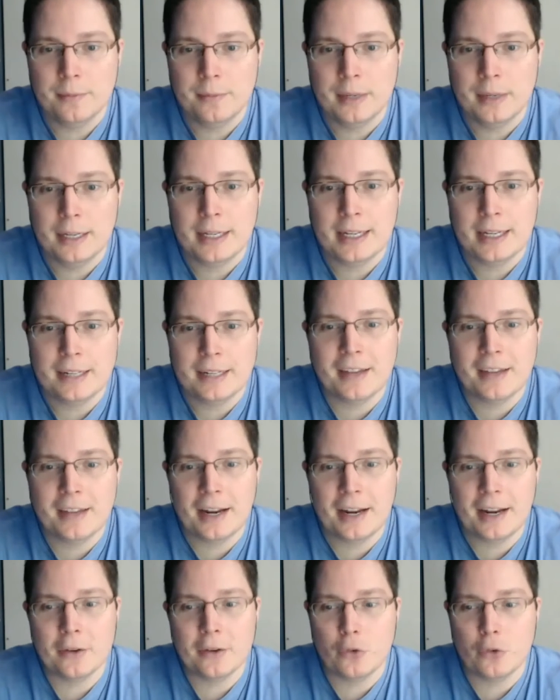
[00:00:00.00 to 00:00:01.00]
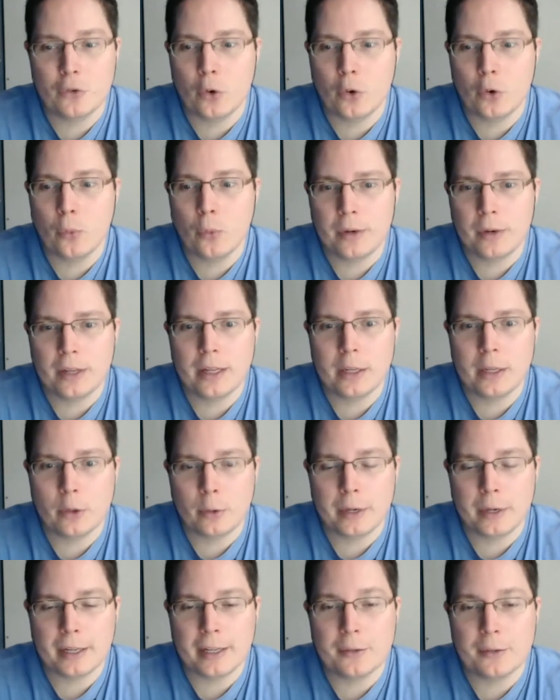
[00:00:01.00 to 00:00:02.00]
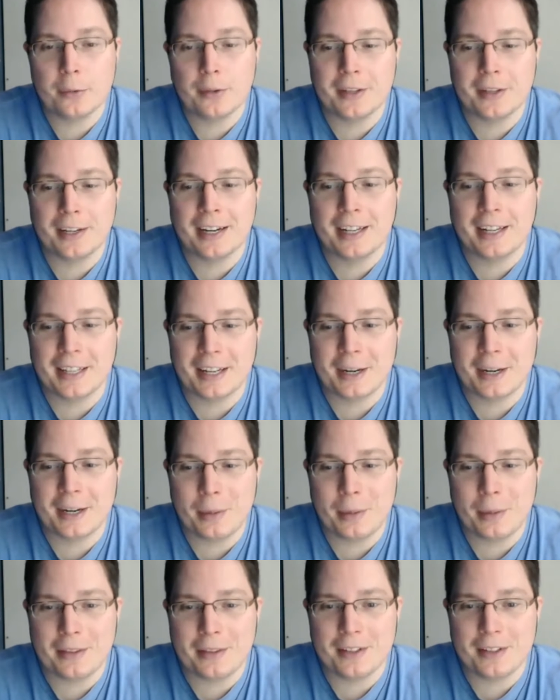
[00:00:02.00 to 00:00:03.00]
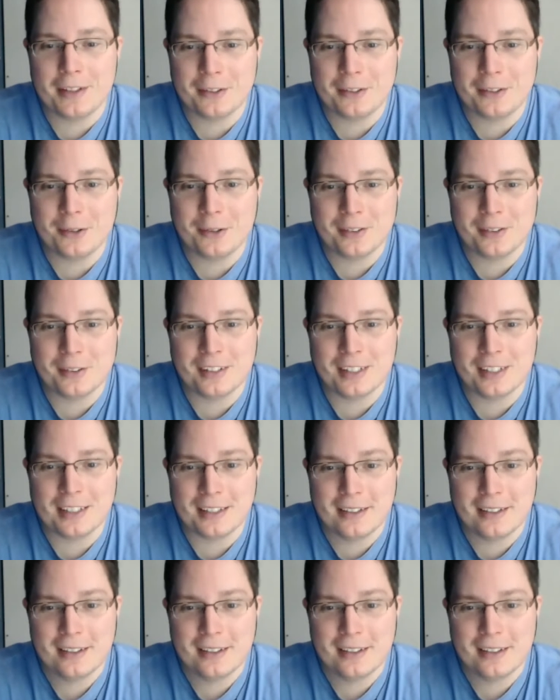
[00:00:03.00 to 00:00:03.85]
It gets out of control really quick. That's one thing I like about digital. It's like,